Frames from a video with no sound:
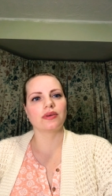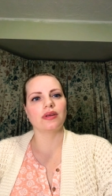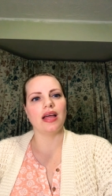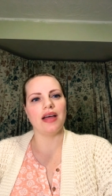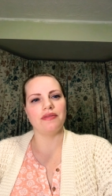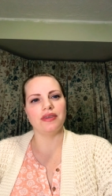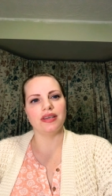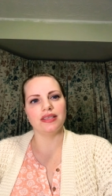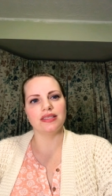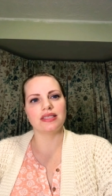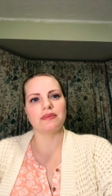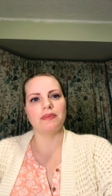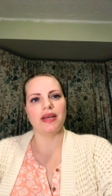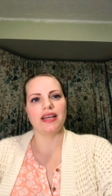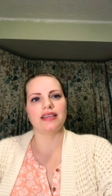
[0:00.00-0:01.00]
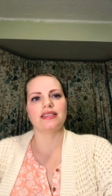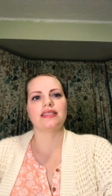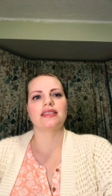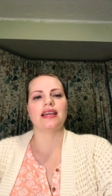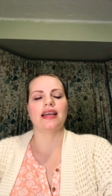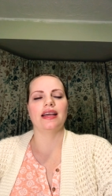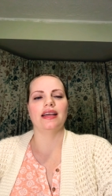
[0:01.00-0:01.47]

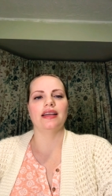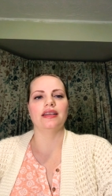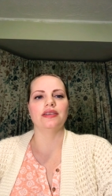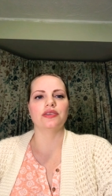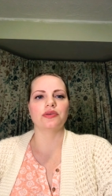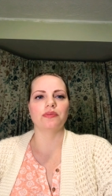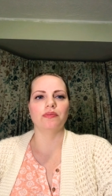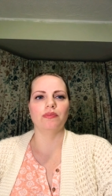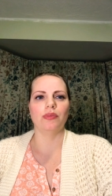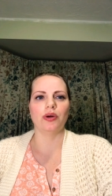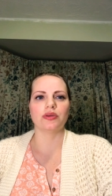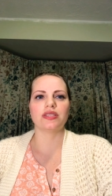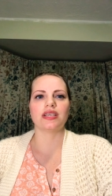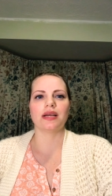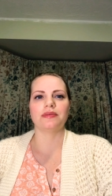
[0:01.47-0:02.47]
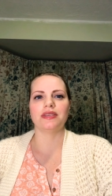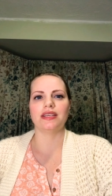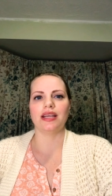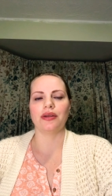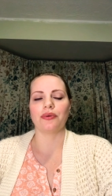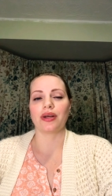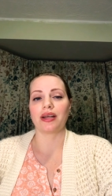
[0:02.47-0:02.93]
evidence-based and most
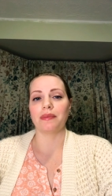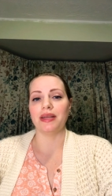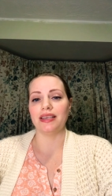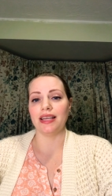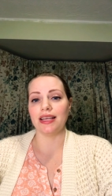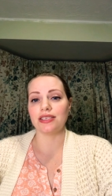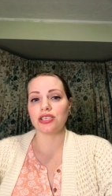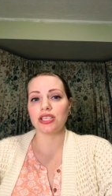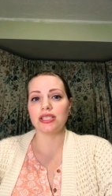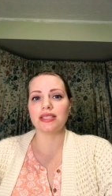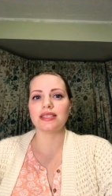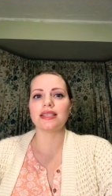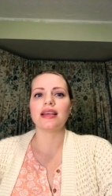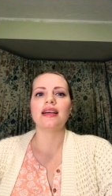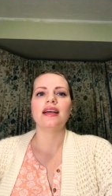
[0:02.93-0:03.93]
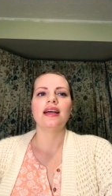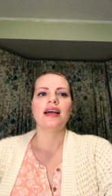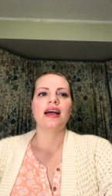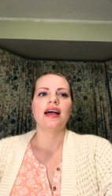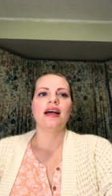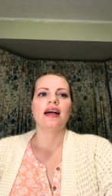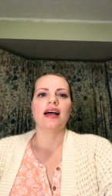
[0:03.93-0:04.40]
up-to-date recommendations,
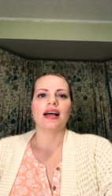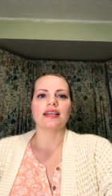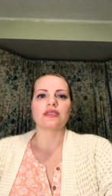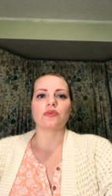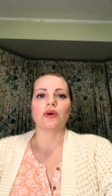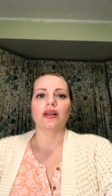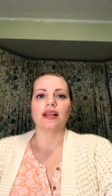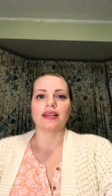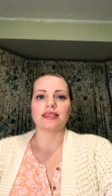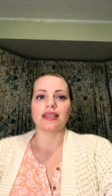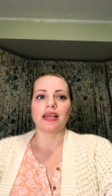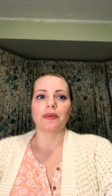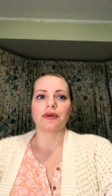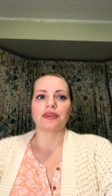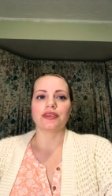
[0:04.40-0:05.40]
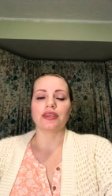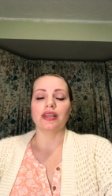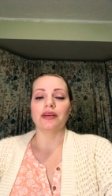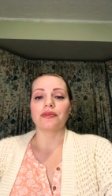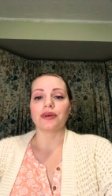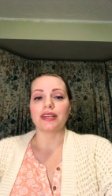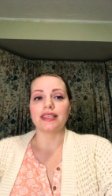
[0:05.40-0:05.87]
as well as labor and
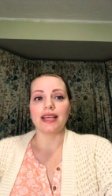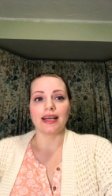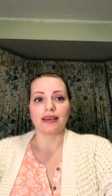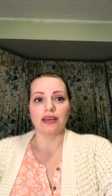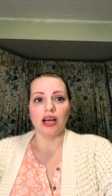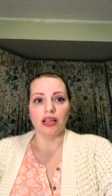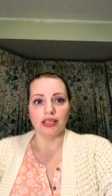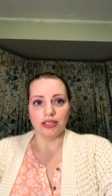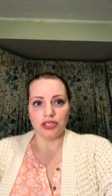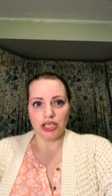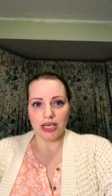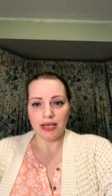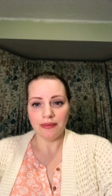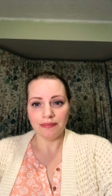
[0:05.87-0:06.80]
delivery technology.